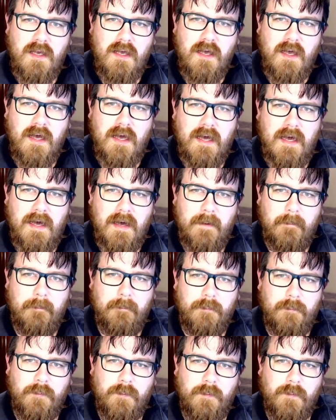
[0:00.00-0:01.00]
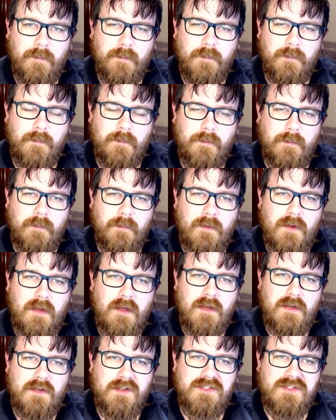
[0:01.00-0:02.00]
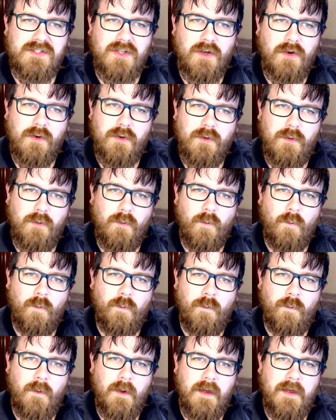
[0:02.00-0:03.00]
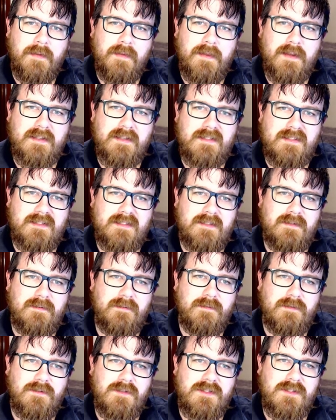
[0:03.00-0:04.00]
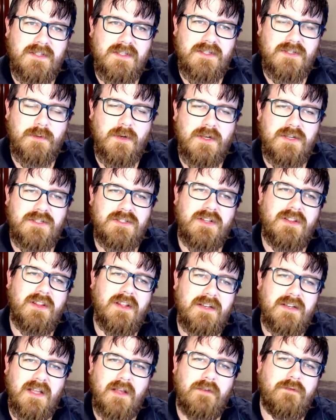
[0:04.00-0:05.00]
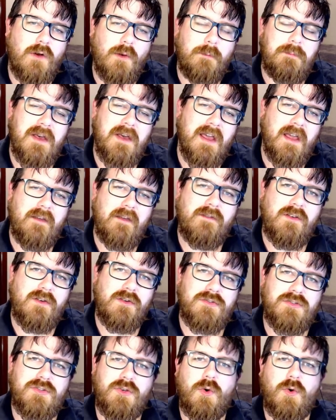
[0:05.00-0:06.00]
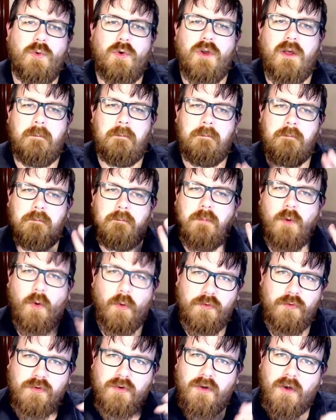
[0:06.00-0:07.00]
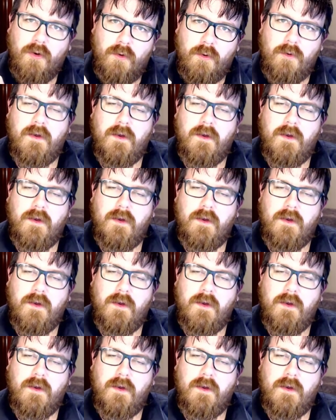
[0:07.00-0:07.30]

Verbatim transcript: Um, so in this situation, the default behavior is called a protocol